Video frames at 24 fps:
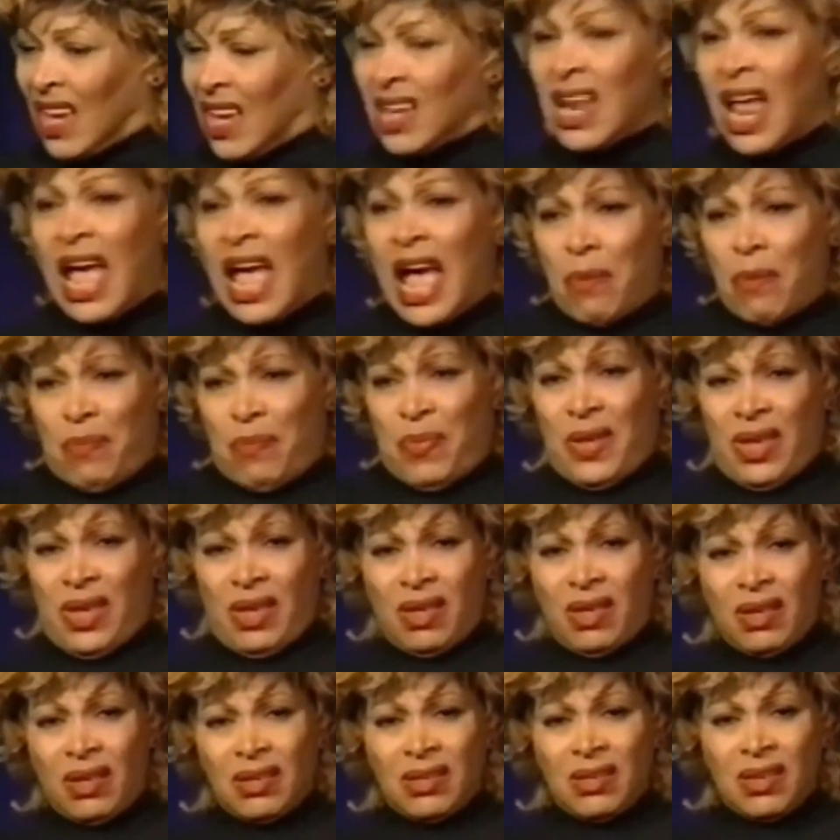unhappy,
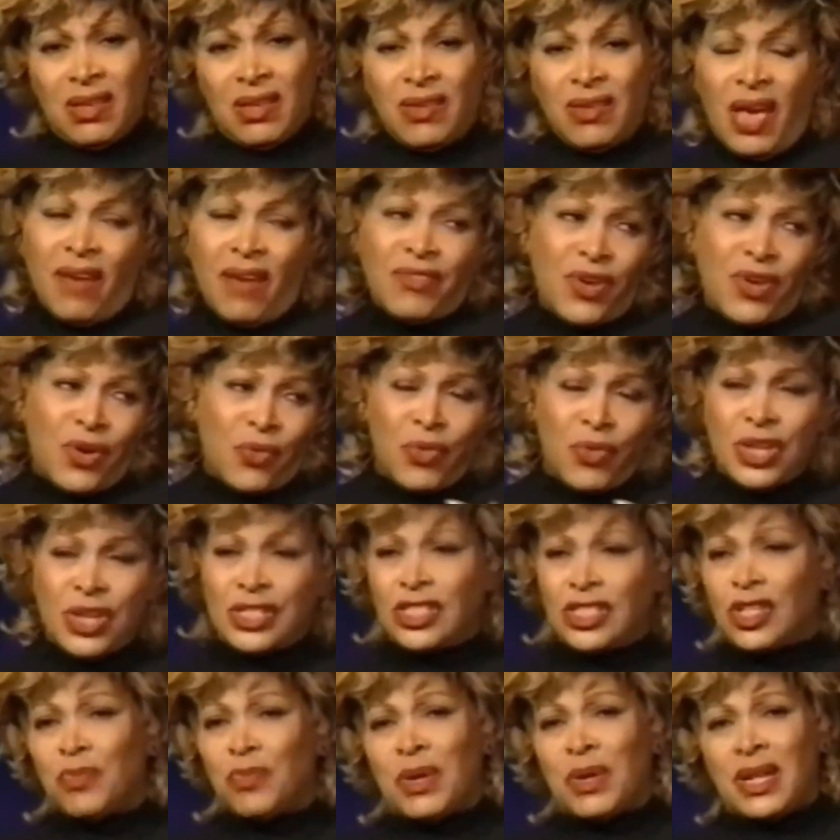and you have no
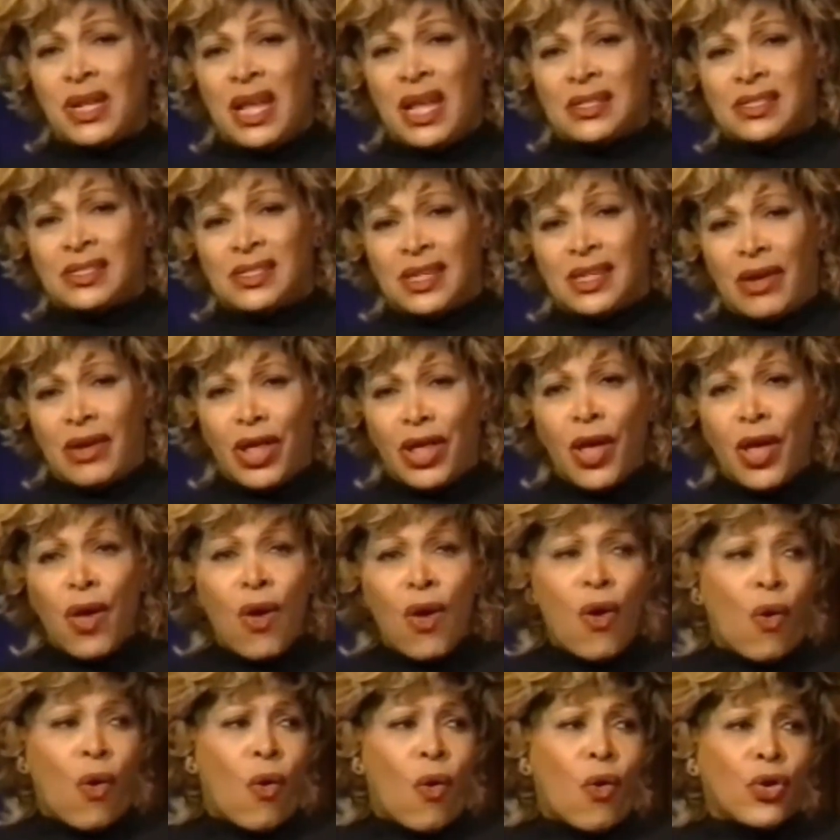reason to be necessarily,
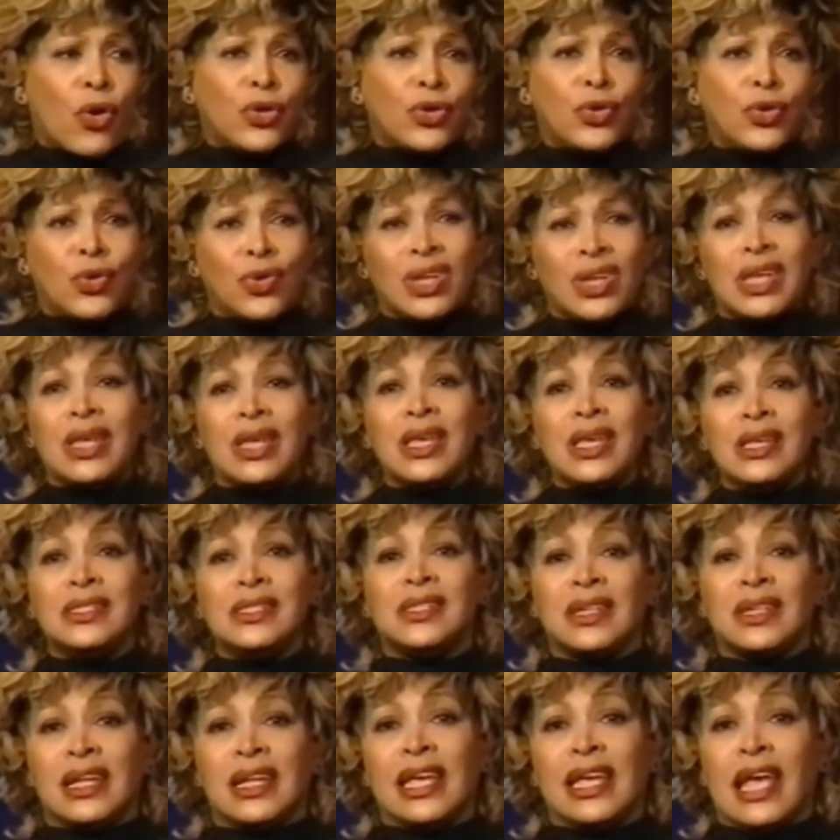or you are
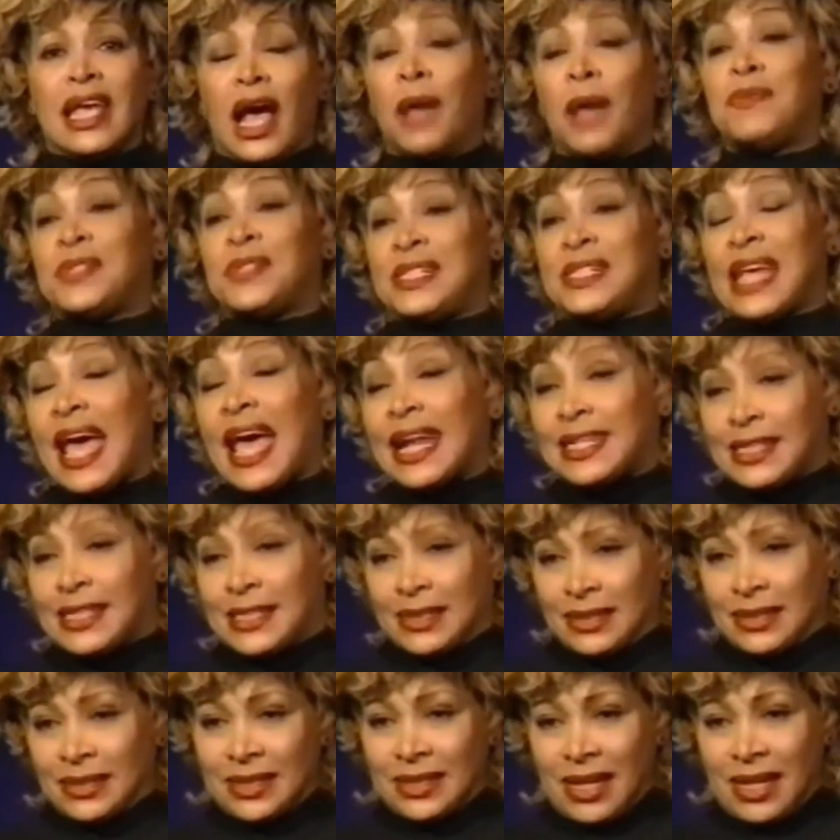easily
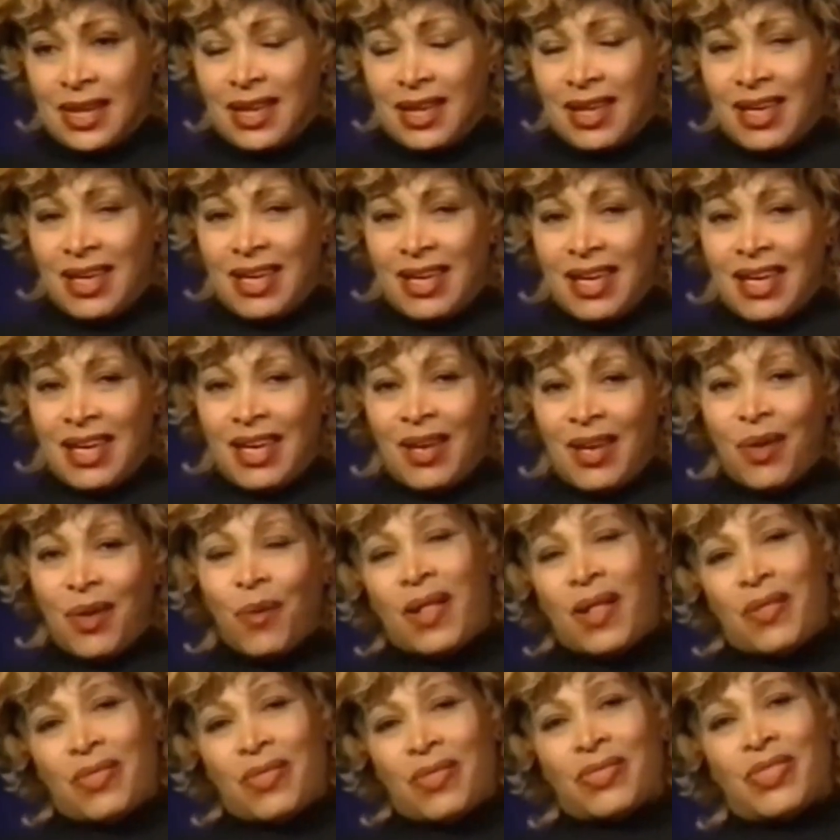upset.
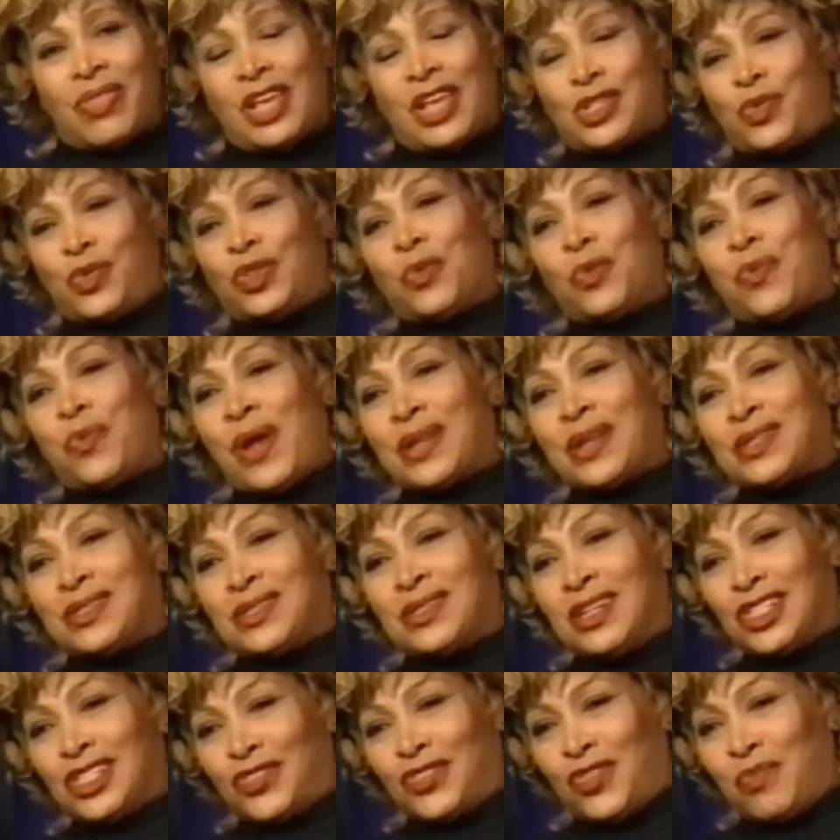Well, that's what the
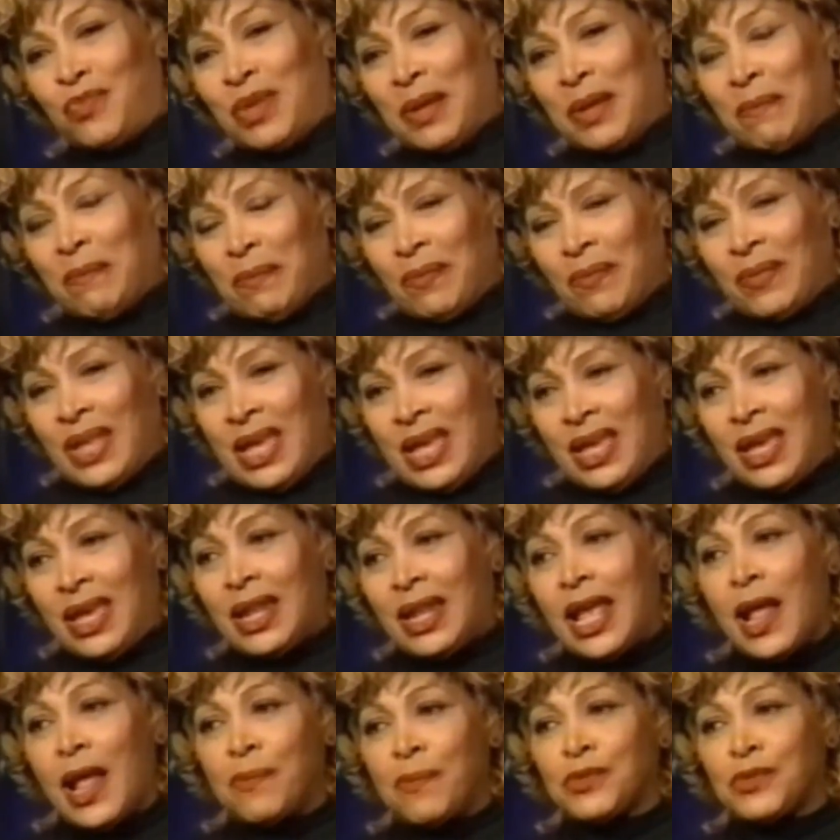practice does for me.
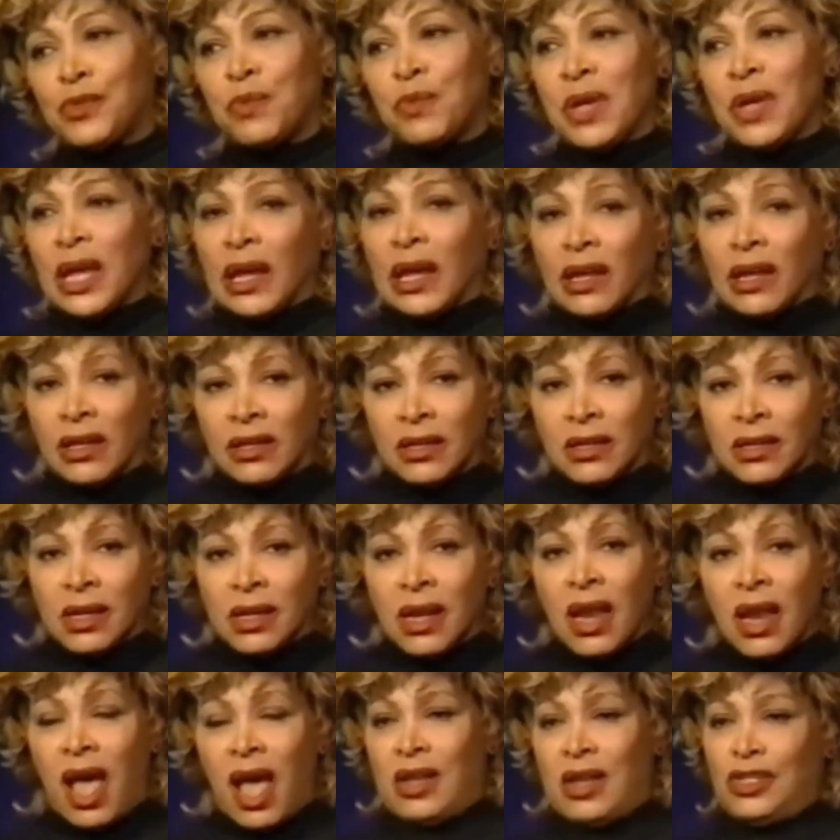It helps me
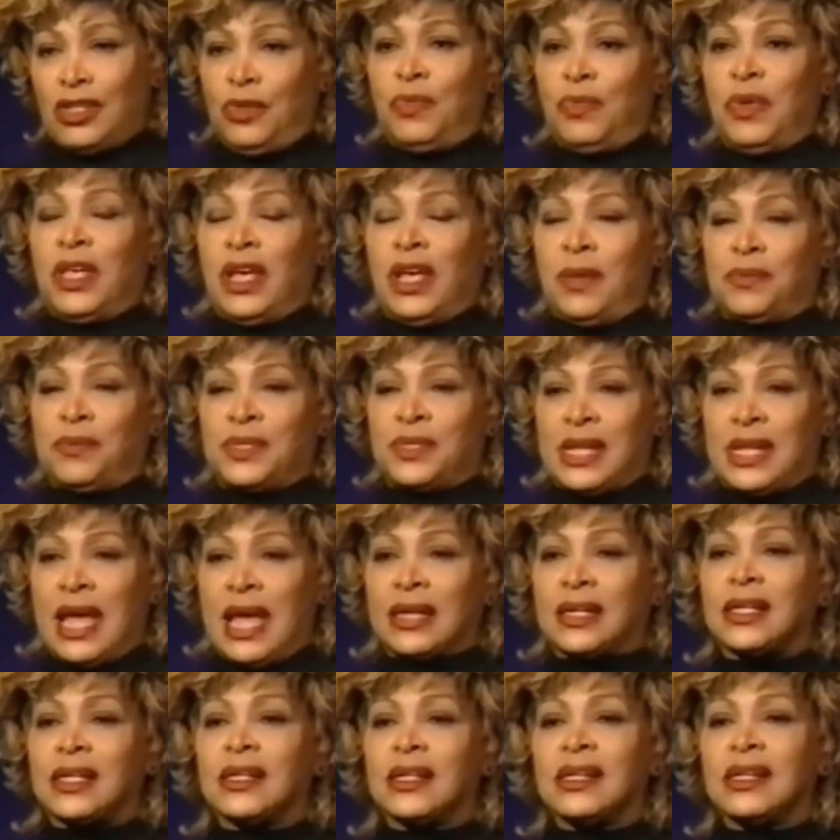not to be
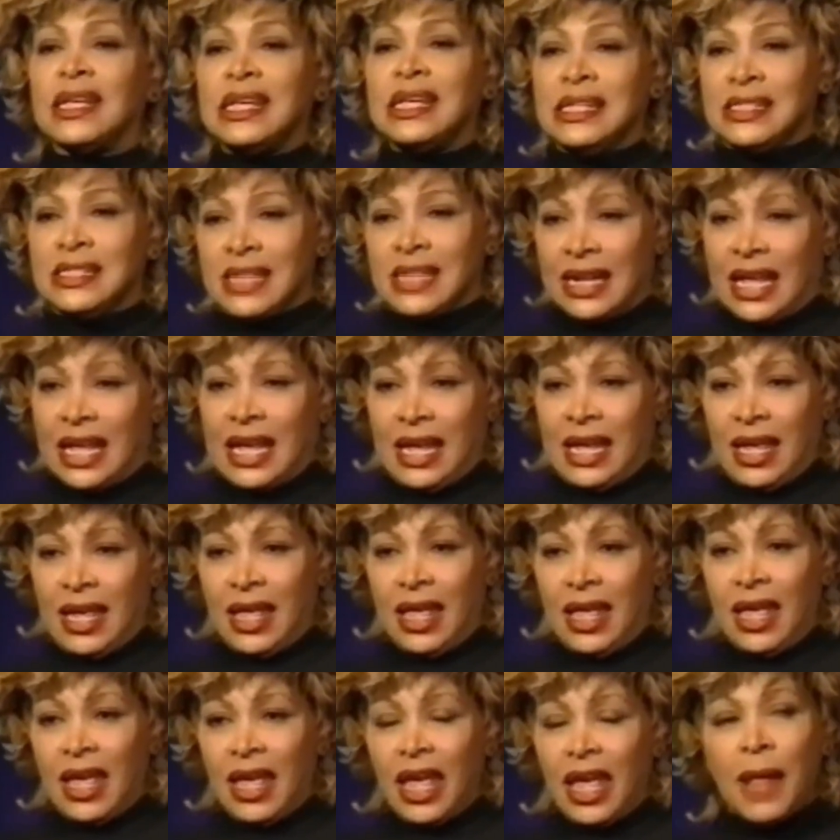upset easily.
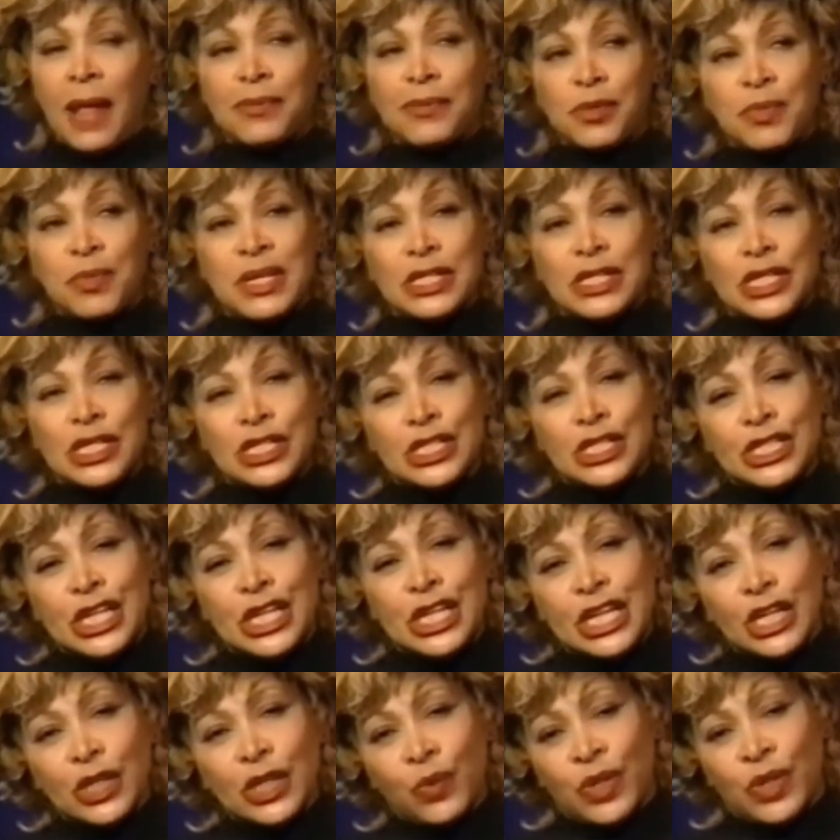It helps me to
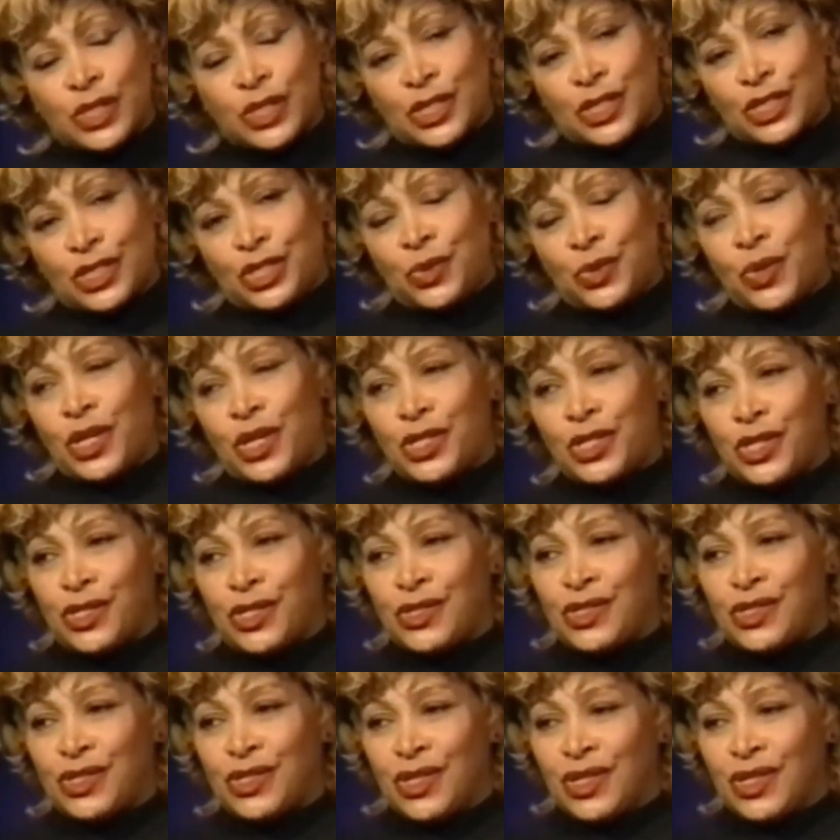deal with
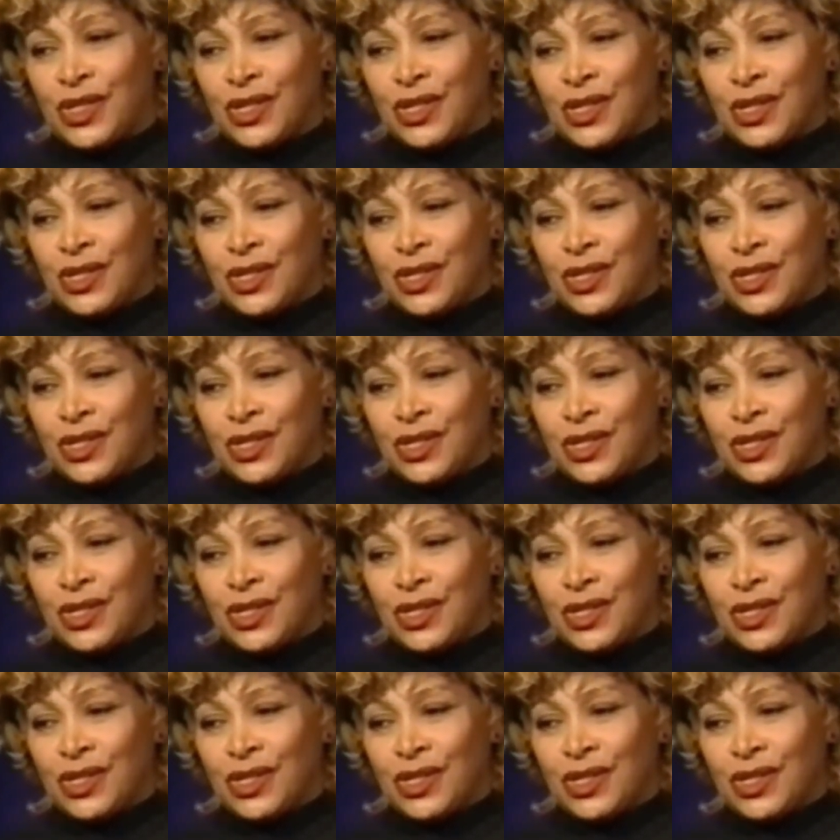situations